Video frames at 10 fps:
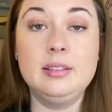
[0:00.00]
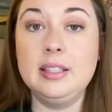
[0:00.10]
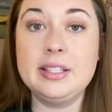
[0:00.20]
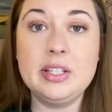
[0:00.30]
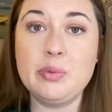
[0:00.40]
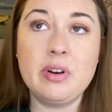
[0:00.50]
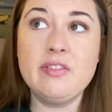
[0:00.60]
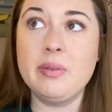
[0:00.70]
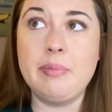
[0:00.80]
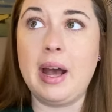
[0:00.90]
This is one of
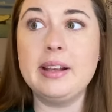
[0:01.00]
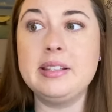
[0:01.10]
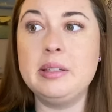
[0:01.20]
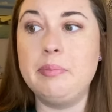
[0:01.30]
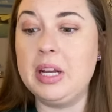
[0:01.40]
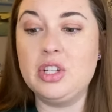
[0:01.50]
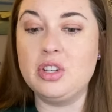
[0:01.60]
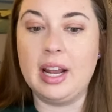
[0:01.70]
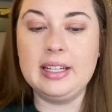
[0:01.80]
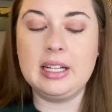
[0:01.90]
the best beach
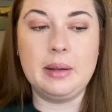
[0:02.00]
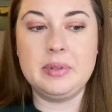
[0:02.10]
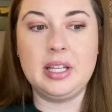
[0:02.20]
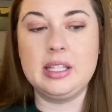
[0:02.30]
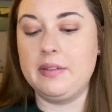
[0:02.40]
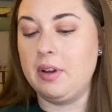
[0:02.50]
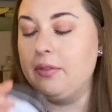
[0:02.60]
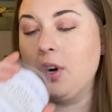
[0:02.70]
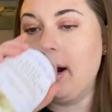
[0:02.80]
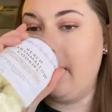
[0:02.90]
night type scents I've
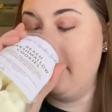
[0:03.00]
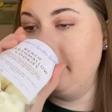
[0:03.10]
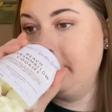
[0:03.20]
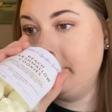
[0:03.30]
ever had.